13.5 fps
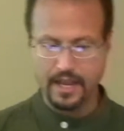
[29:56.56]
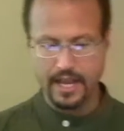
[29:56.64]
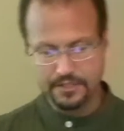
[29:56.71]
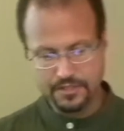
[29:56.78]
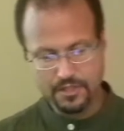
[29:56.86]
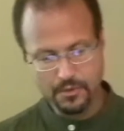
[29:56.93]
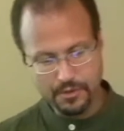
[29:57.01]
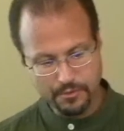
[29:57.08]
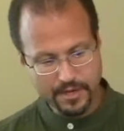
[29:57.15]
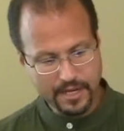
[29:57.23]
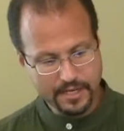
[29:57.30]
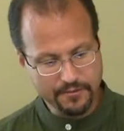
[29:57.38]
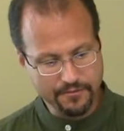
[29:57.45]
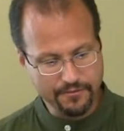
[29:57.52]
And so we
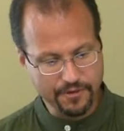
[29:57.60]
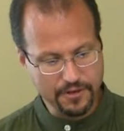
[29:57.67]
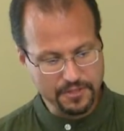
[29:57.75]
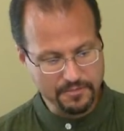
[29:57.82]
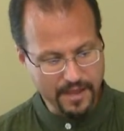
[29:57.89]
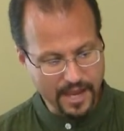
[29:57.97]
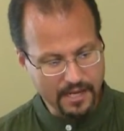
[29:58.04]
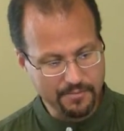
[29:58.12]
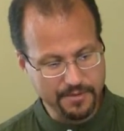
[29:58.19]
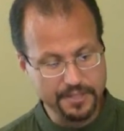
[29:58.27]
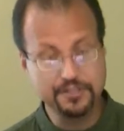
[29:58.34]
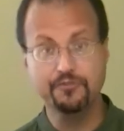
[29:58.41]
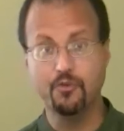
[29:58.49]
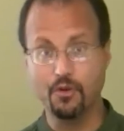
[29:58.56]
read in 1
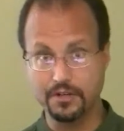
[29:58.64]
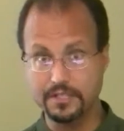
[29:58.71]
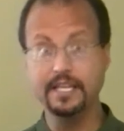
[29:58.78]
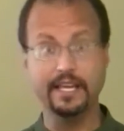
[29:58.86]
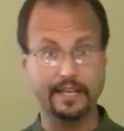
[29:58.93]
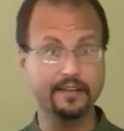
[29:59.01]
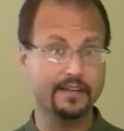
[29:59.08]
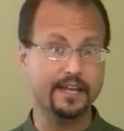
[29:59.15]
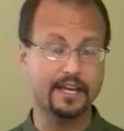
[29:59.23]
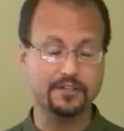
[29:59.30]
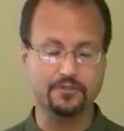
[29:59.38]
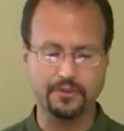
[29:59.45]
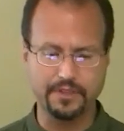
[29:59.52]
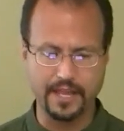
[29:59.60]
Maccabees 14,
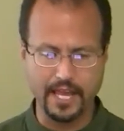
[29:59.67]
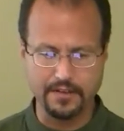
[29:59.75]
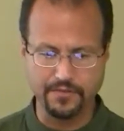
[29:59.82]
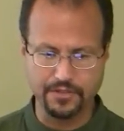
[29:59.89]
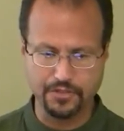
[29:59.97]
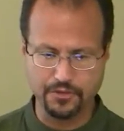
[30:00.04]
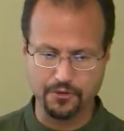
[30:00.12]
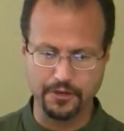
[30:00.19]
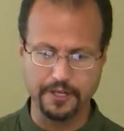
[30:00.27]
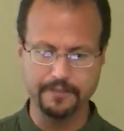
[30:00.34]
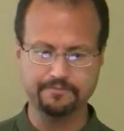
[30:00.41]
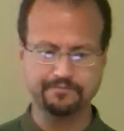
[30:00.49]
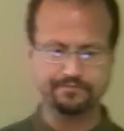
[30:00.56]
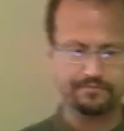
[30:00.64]
again toward the end of the story,